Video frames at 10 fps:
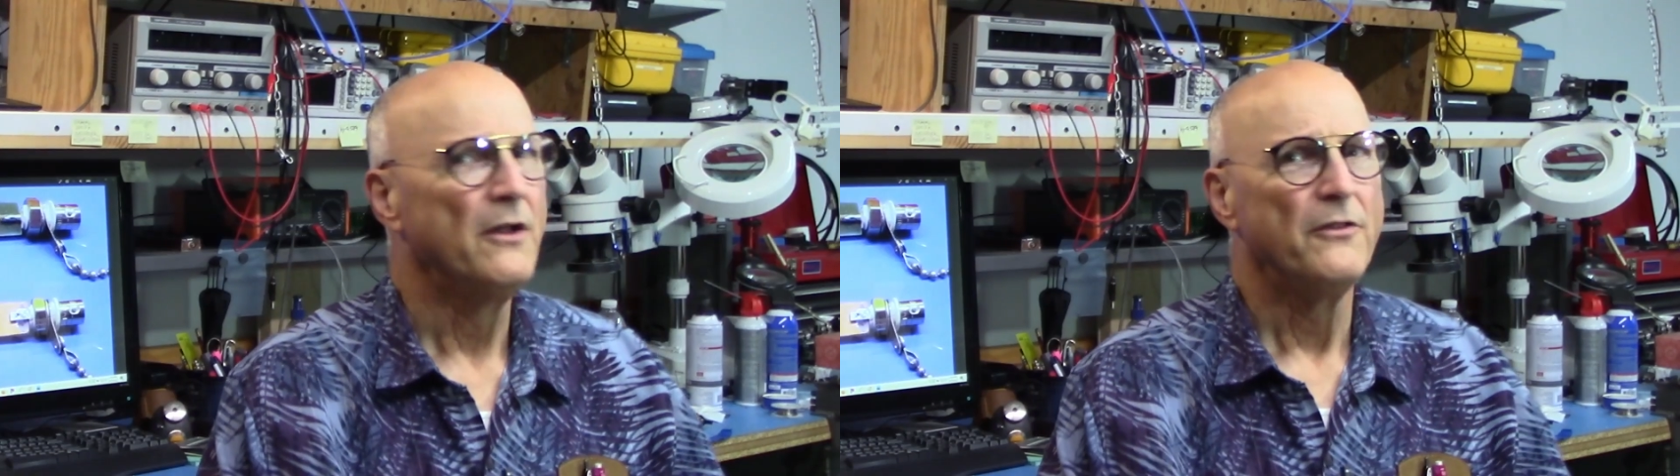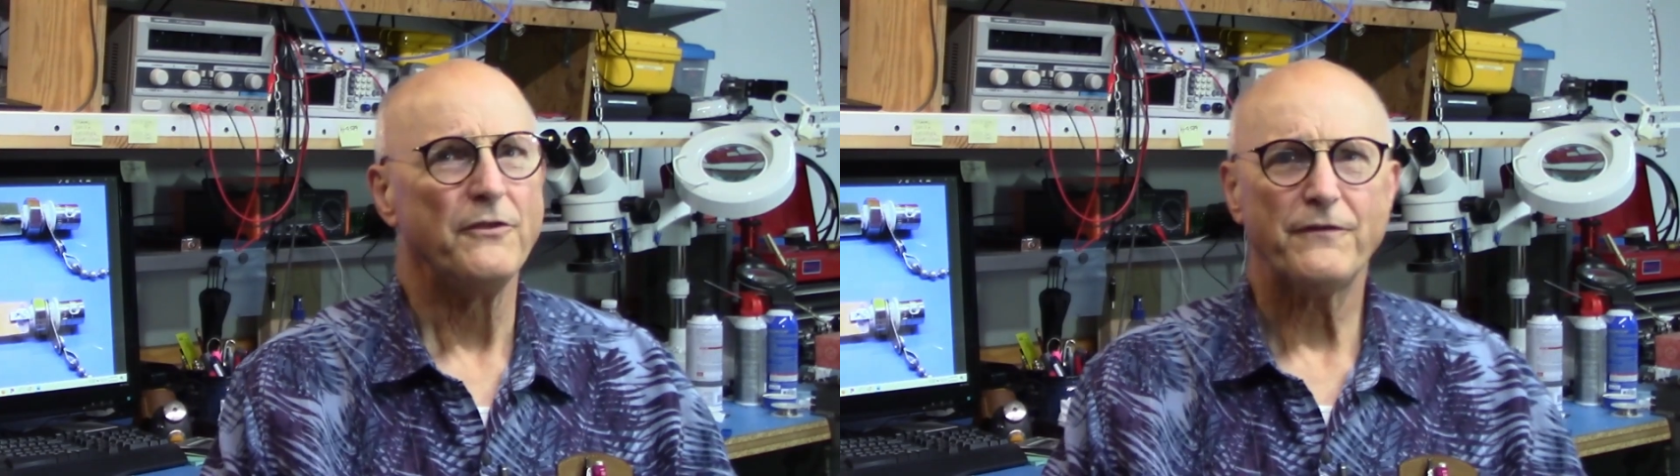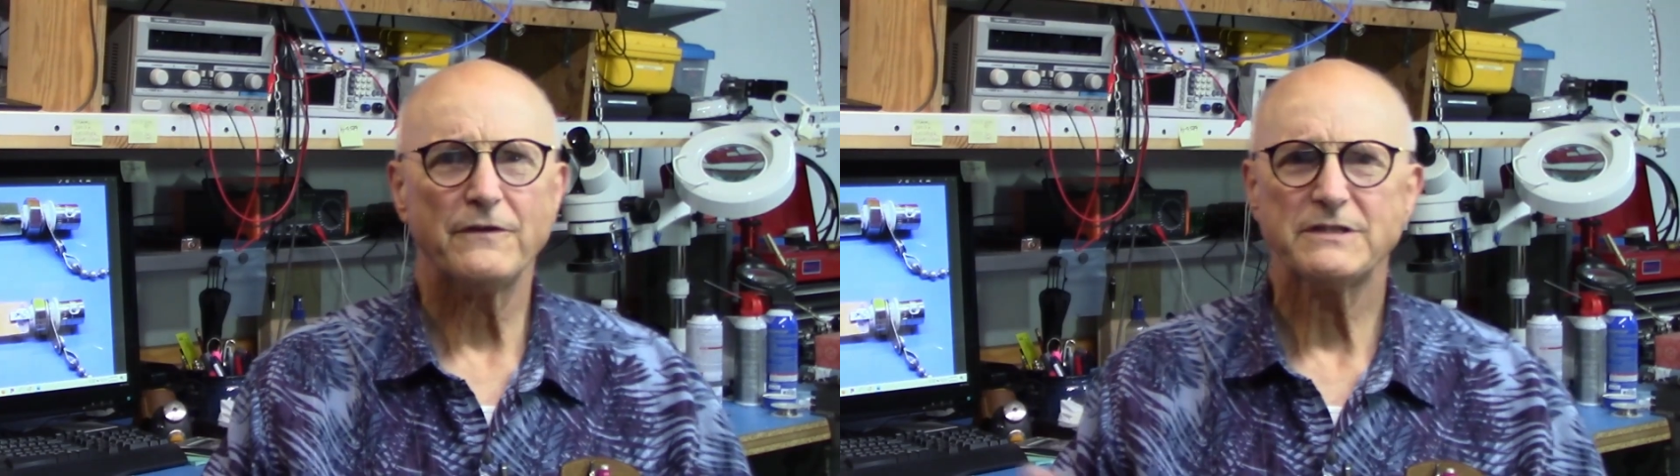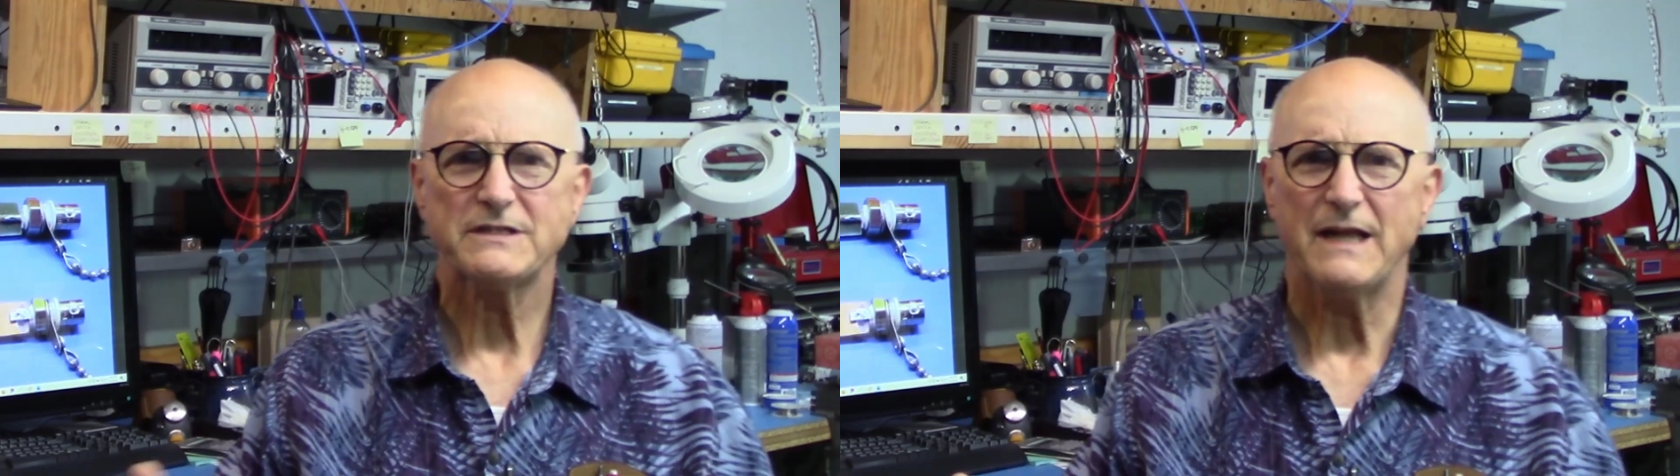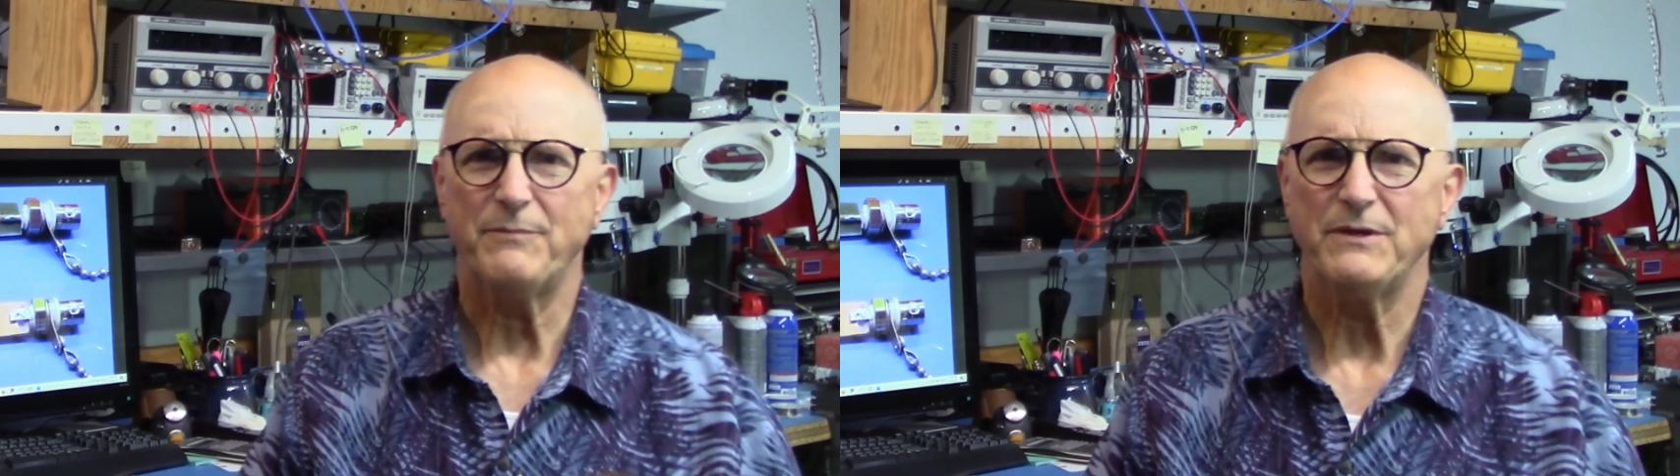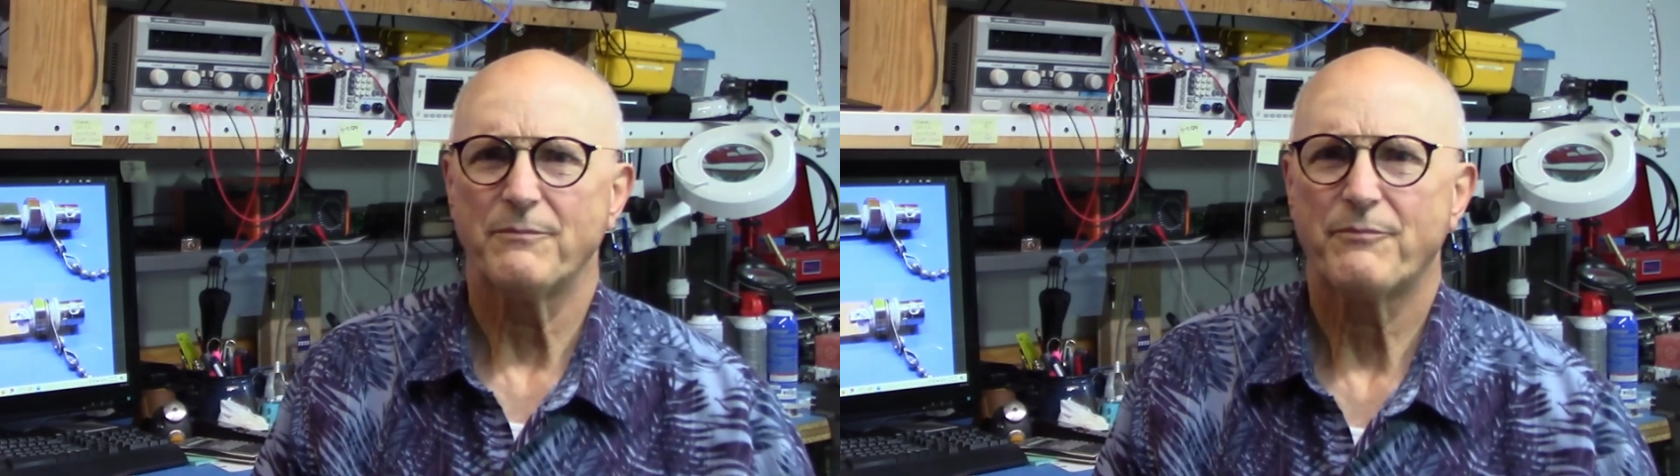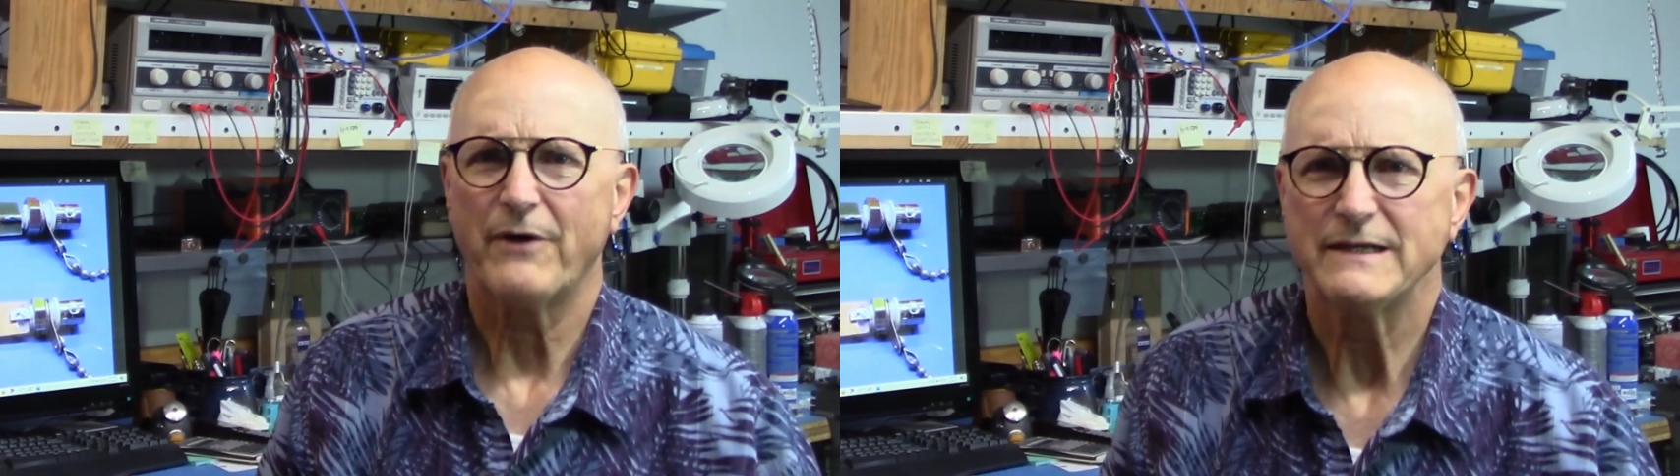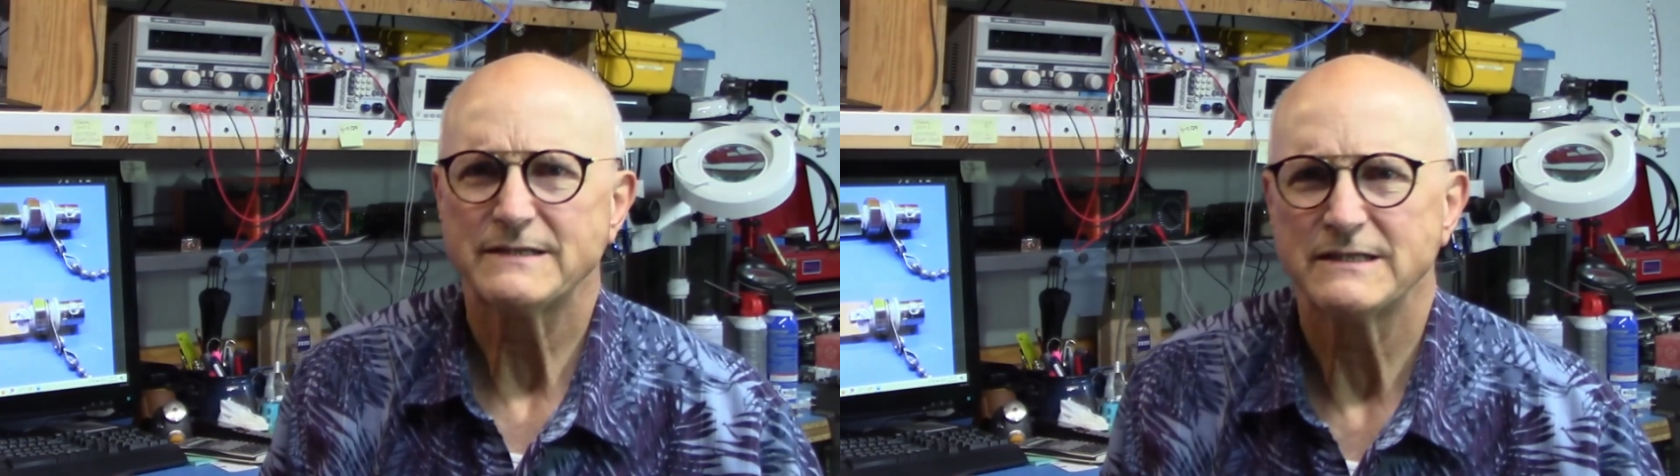The first step in the
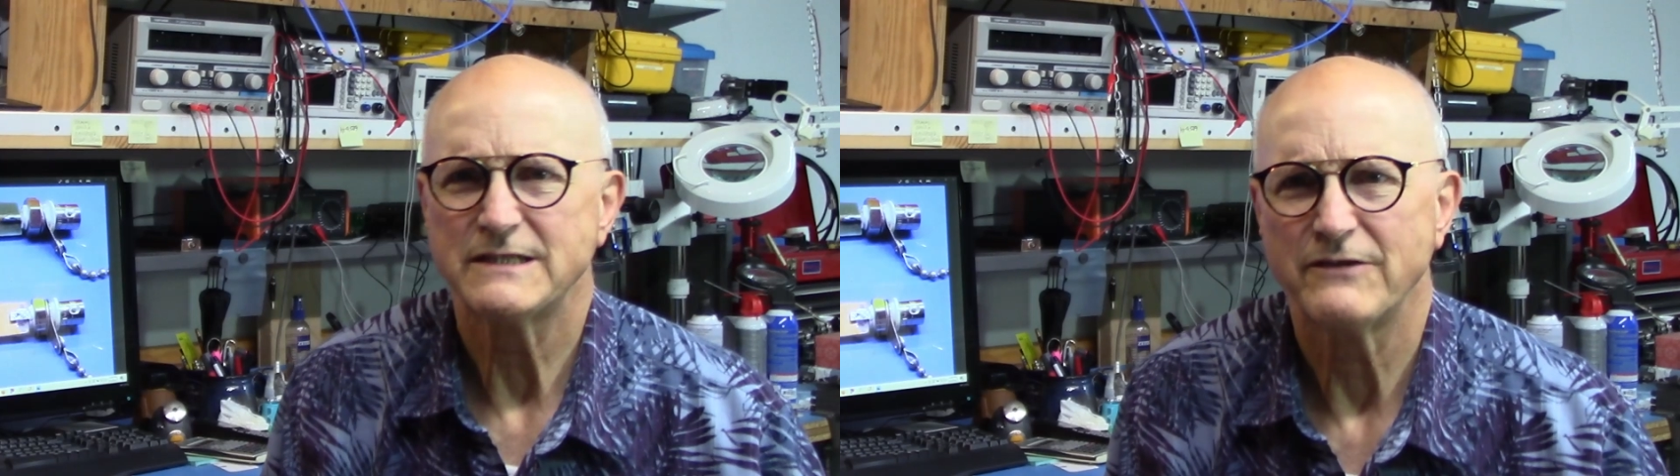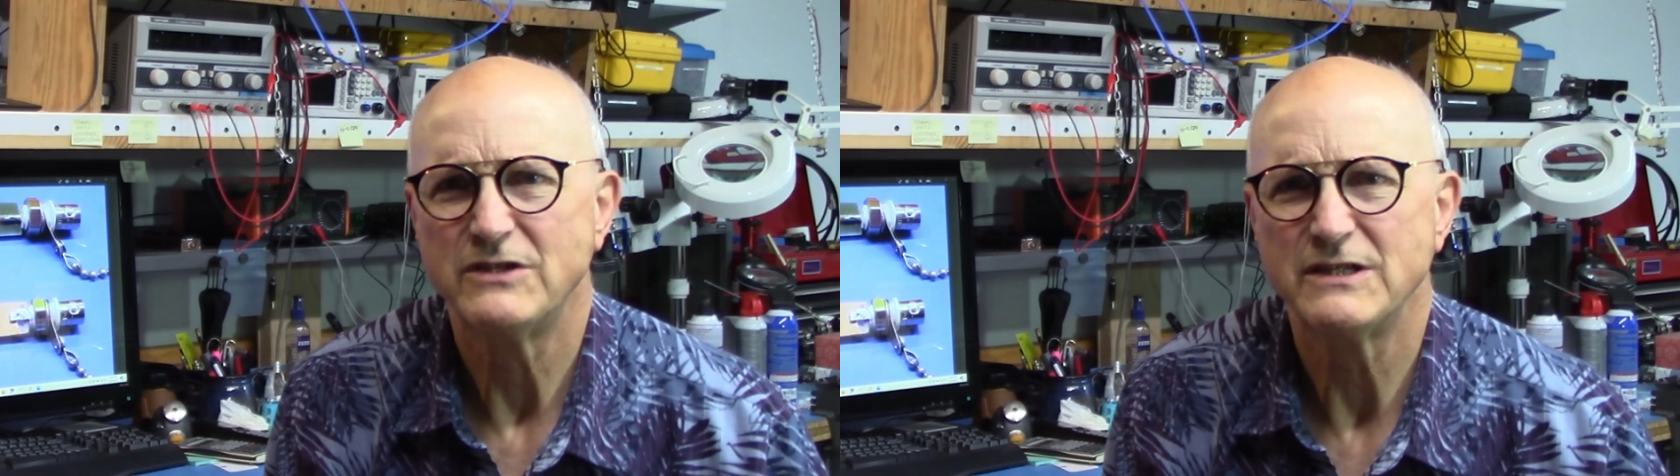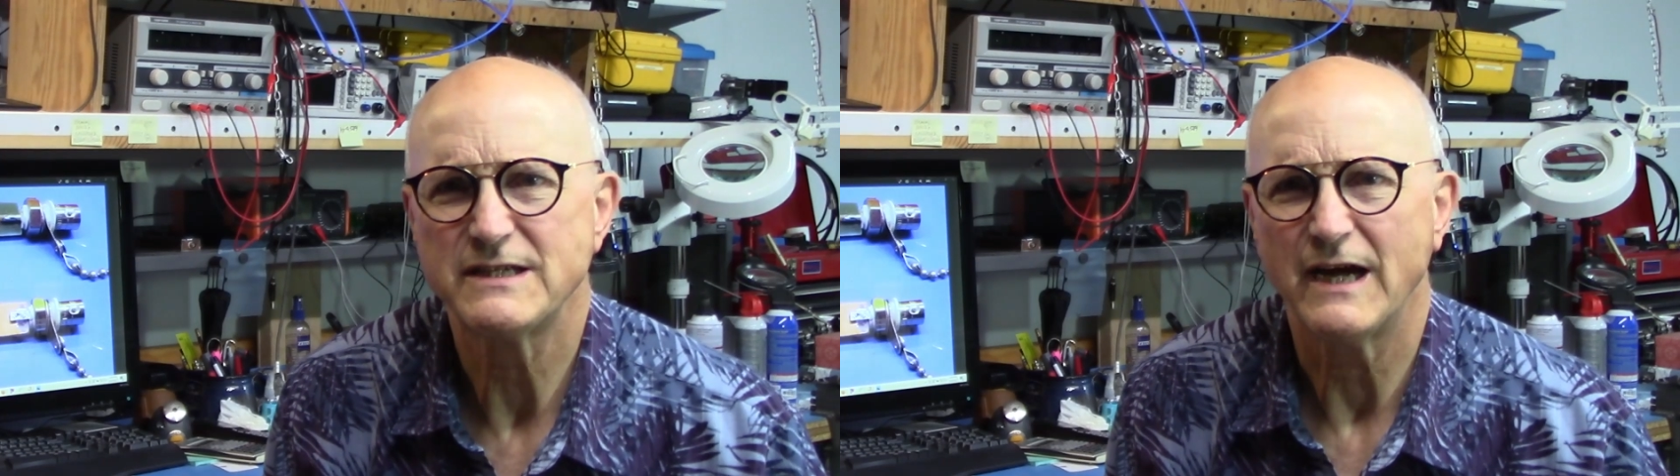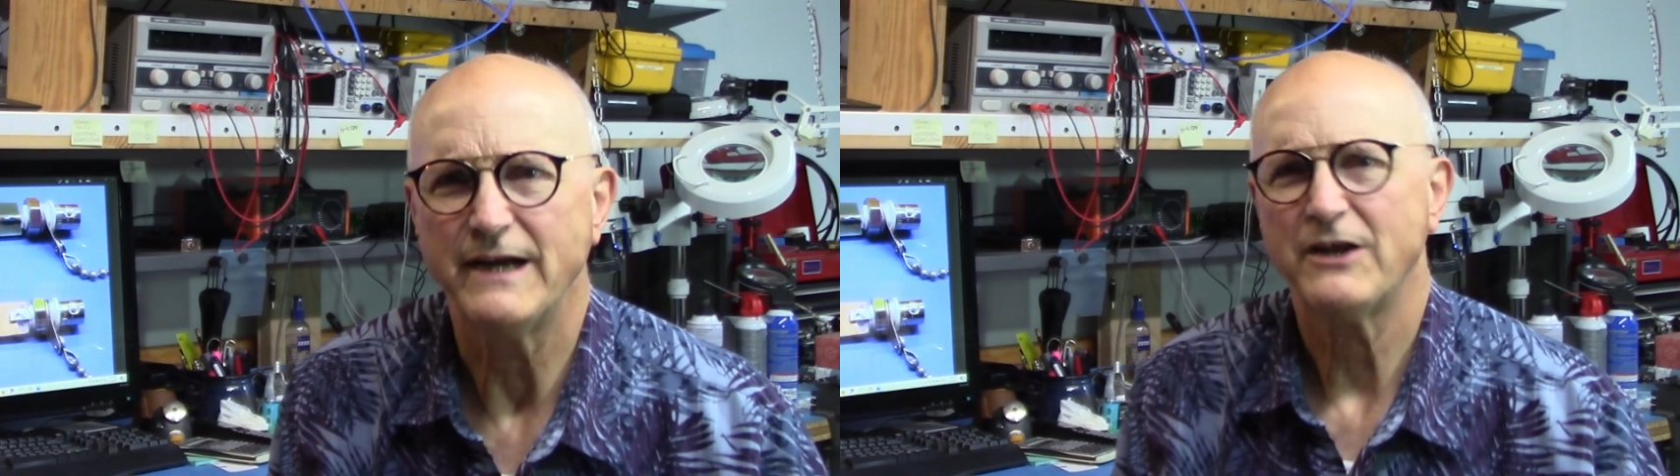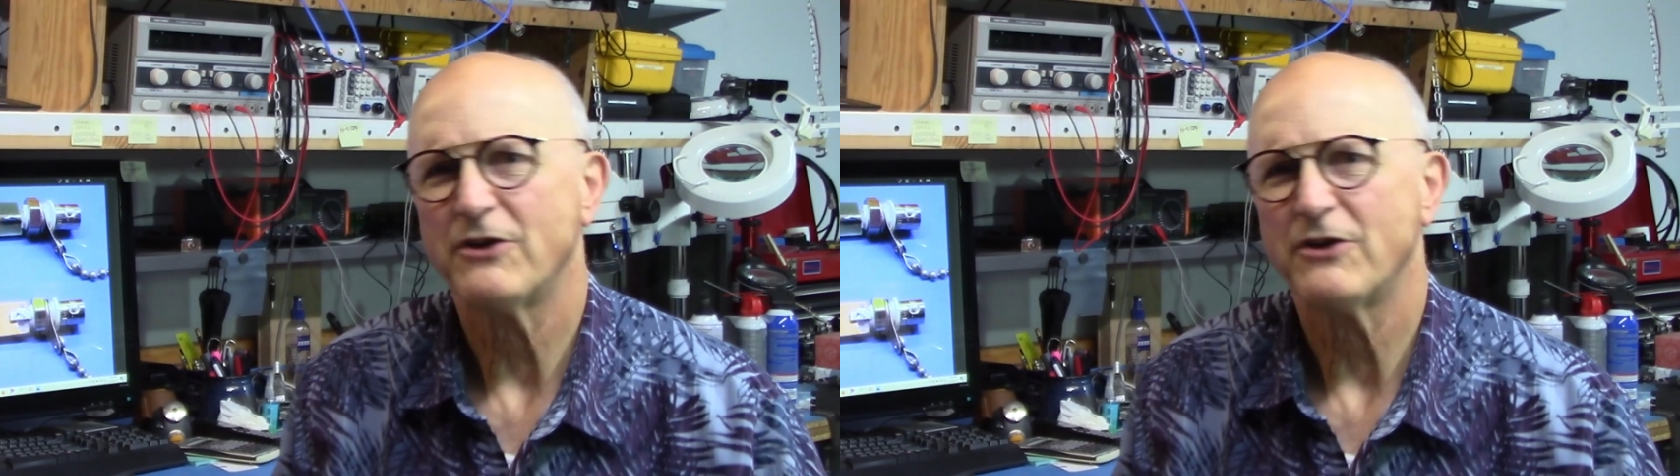process of designing